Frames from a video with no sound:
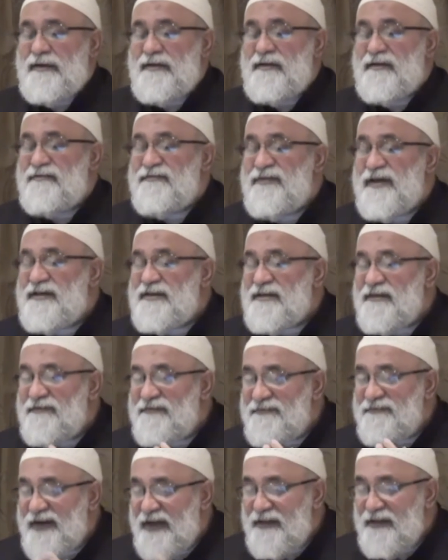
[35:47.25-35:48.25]
Convicted
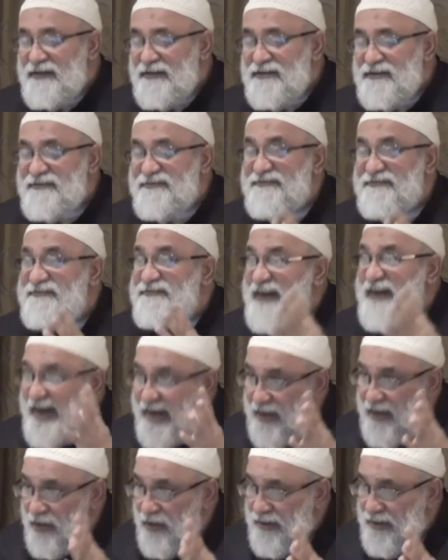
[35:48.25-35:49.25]
felons,
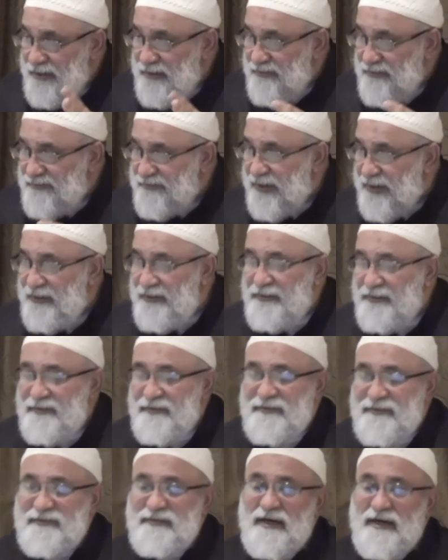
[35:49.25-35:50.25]
violent
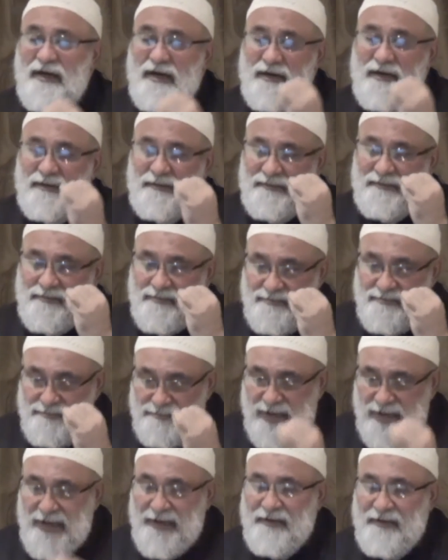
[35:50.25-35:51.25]
felons, are
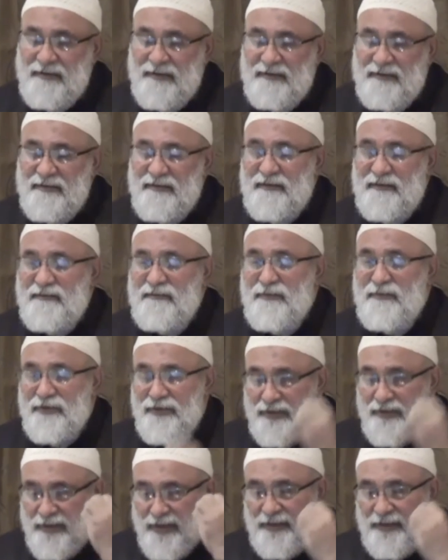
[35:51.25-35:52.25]
men, more
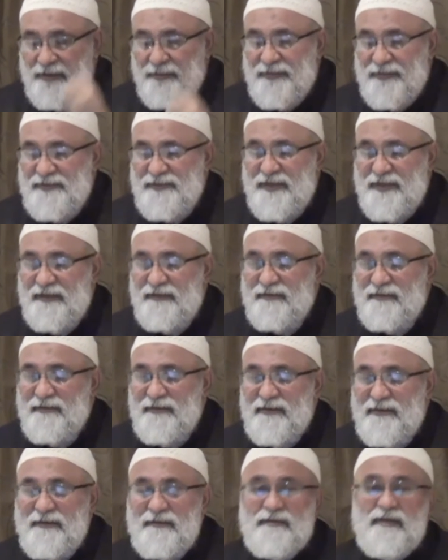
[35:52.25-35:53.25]
than 90%.
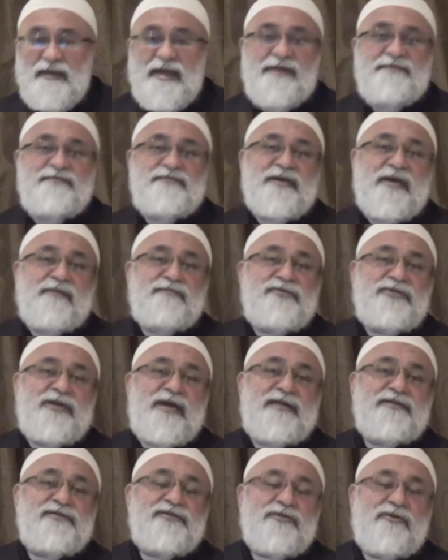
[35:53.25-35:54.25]
The lifetime
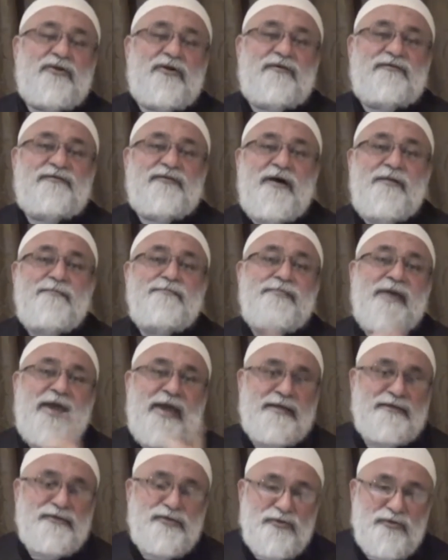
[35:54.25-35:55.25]
chance of a
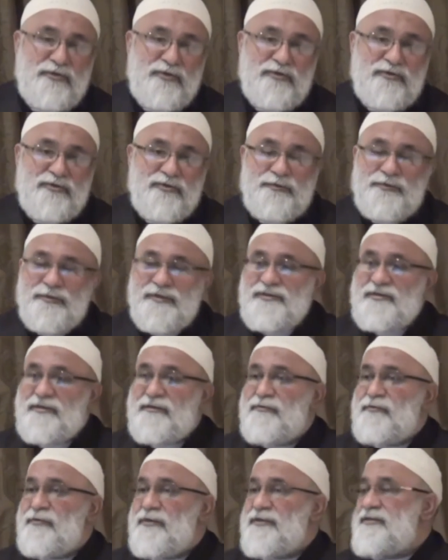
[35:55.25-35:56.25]
man to go to prison
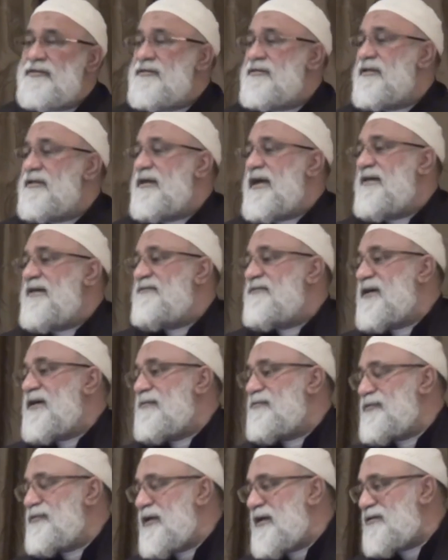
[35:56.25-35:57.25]
versus the
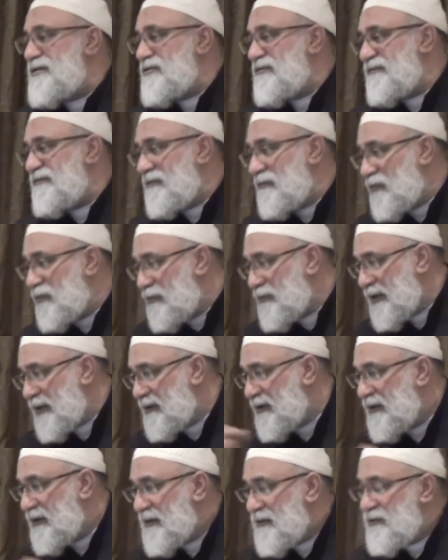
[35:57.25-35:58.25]
lifetime chance of a woman
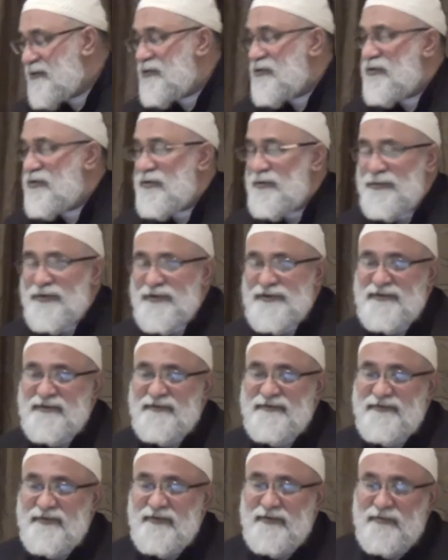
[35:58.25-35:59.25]
to go to prison,
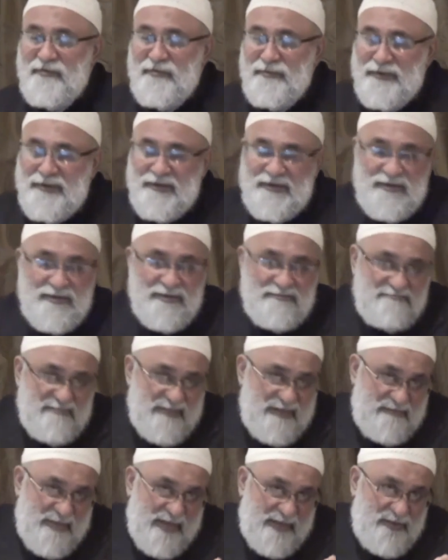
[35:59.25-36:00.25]
for a woman is
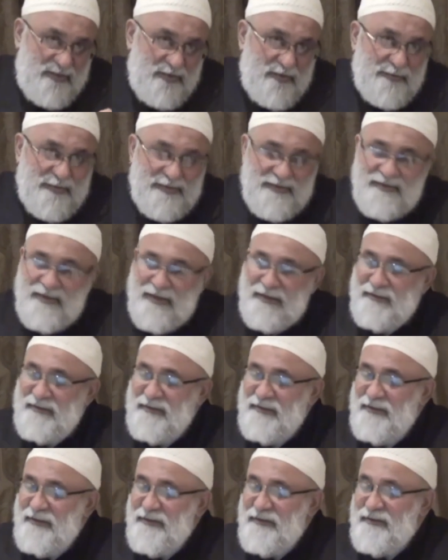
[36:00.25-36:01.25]
about 2%.
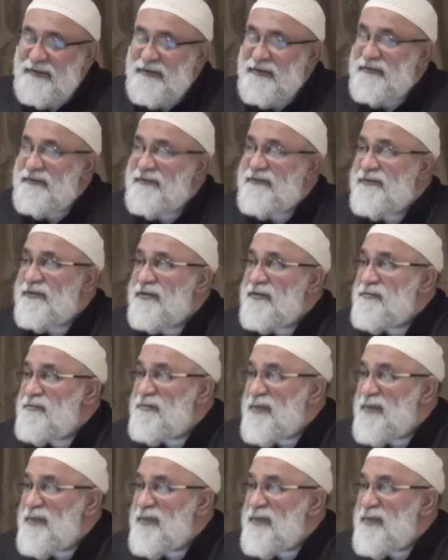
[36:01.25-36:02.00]
For a